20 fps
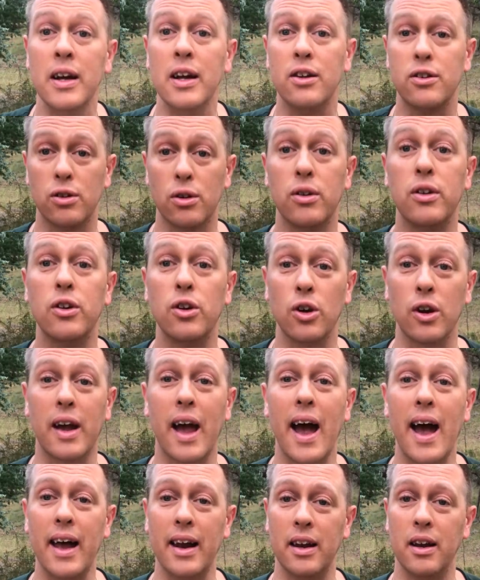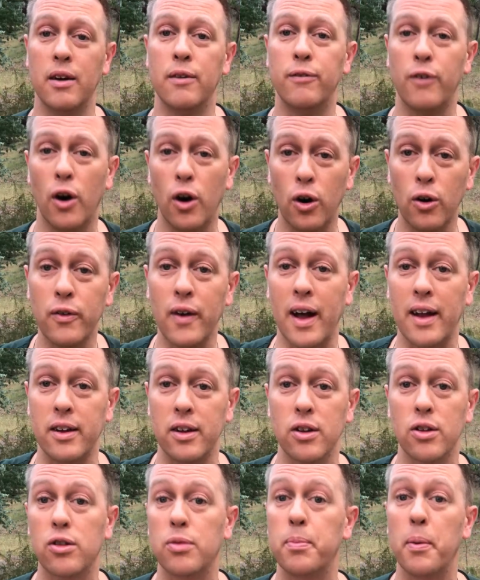so that you can evolve
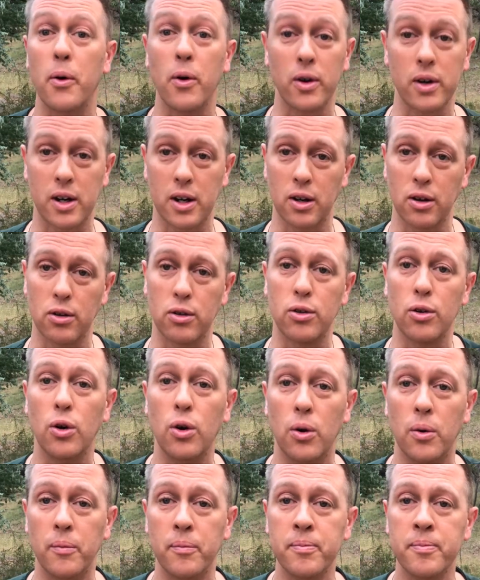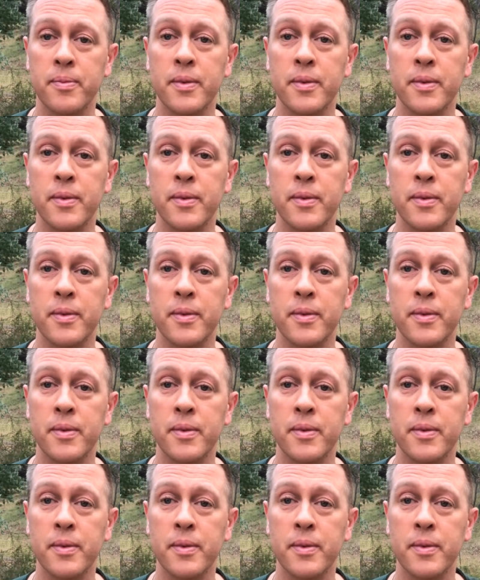and the spirit can soar.